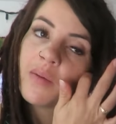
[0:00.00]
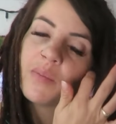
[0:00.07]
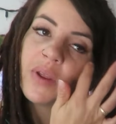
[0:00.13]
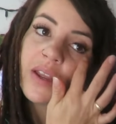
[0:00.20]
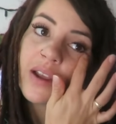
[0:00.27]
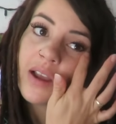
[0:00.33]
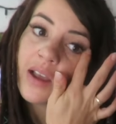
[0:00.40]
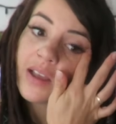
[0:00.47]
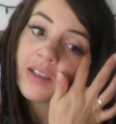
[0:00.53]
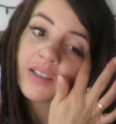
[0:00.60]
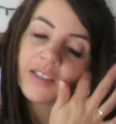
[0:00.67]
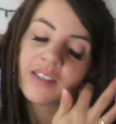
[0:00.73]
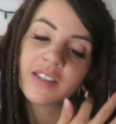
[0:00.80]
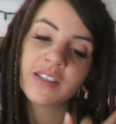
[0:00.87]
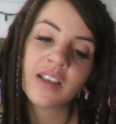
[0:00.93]

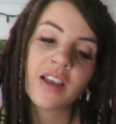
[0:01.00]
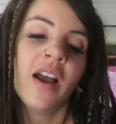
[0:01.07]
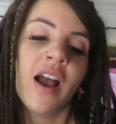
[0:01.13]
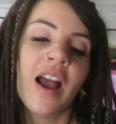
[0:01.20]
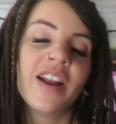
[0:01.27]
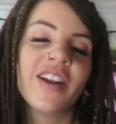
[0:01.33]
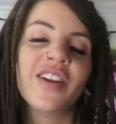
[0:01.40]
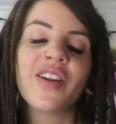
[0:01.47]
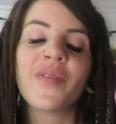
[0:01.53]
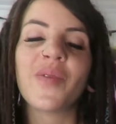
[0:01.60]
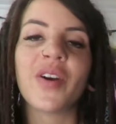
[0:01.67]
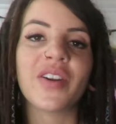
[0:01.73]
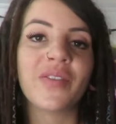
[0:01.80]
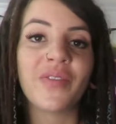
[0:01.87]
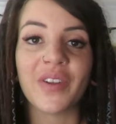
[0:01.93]
because I didn't
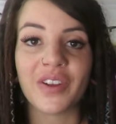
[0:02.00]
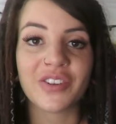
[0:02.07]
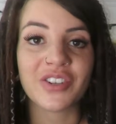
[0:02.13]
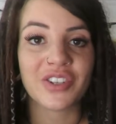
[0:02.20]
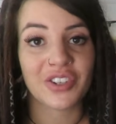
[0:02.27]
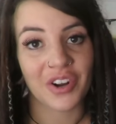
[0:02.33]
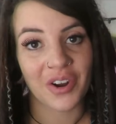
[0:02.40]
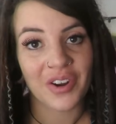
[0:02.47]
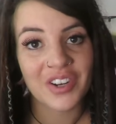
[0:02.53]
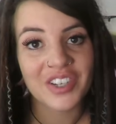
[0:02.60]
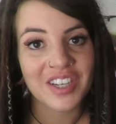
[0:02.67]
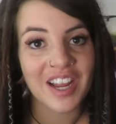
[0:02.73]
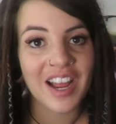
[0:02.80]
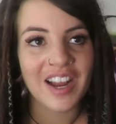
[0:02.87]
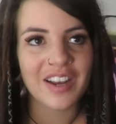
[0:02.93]
want to feel
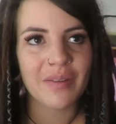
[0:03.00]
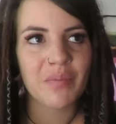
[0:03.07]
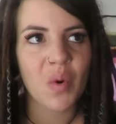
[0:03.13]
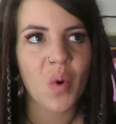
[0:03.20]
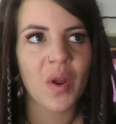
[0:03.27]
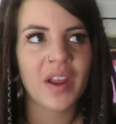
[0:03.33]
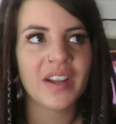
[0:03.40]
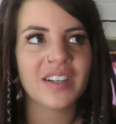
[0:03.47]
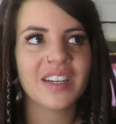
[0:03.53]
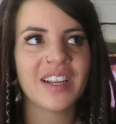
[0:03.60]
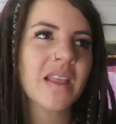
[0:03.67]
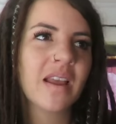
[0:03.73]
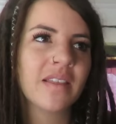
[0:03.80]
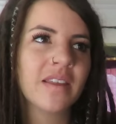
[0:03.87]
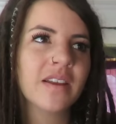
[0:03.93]
discouraged at any
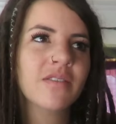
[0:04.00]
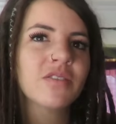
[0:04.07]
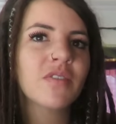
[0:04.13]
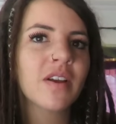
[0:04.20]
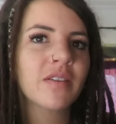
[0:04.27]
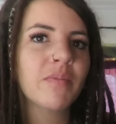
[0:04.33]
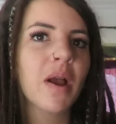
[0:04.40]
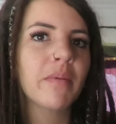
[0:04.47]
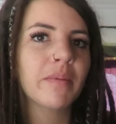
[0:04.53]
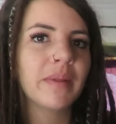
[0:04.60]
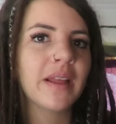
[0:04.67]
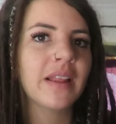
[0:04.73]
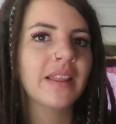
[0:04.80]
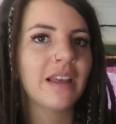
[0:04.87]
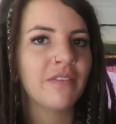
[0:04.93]
point. I think it was around
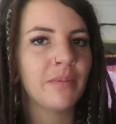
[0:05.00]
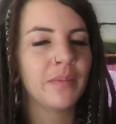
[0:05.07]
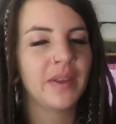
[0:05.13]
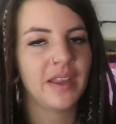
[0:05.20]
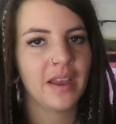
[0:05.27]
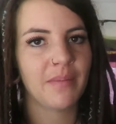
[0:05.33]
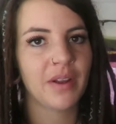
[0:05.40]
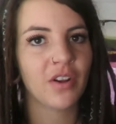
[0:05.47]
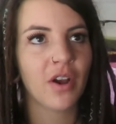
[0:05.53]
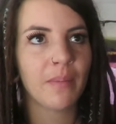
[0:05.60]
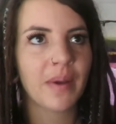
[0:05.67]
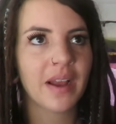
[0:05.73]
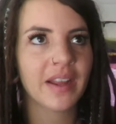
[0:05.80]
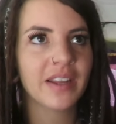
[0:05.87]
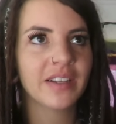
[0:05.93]
probably eleven p m I got
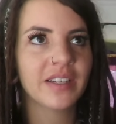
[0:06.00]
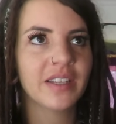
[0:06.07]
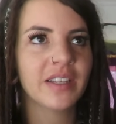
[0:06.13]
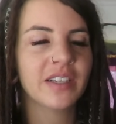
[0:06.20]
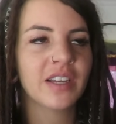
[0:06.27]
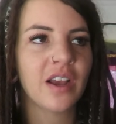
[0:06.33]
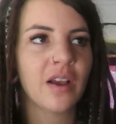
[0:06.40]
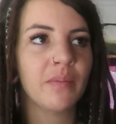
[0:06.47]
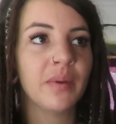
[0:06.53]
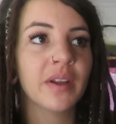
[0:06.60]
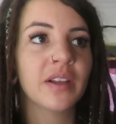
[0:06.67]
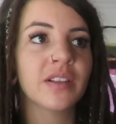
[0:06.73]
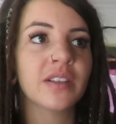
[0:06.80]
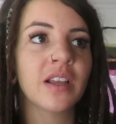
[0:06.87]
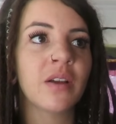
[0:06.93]
back into the tub
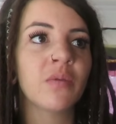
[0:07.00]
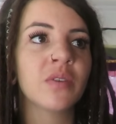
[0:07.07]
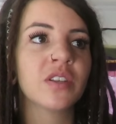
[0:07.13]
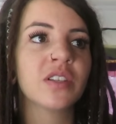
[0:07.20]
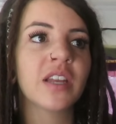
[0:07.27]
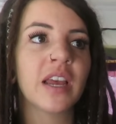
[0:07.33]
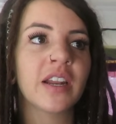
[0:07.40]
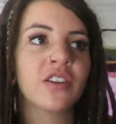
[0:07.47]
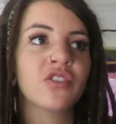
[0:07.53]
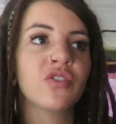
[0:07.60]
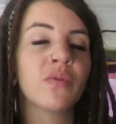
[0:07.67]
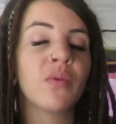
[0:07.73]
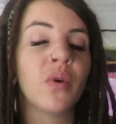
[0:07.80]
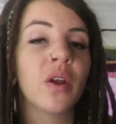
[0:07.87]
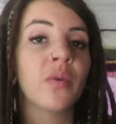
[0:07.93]
because it was getting to
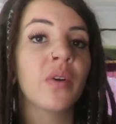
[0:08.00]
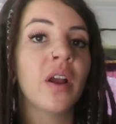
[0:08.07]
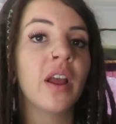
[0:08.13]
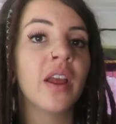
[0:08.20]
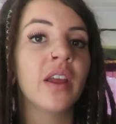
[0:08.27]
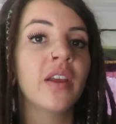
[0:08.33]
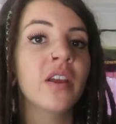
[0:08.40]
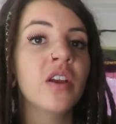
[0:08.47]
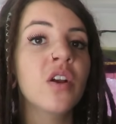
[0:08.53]
a point where I